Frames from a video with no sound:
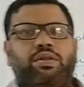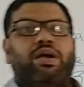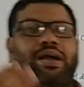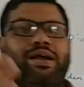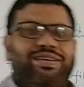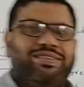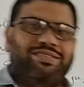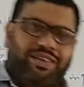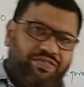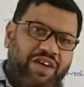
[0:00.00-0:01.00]
the
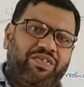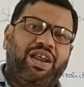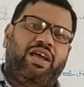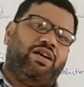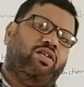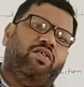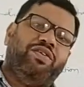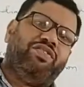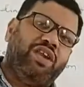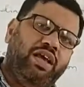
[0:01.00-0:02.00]
conditions are favoring, and
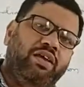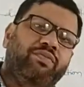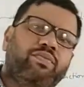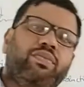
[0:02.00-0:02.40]
obviously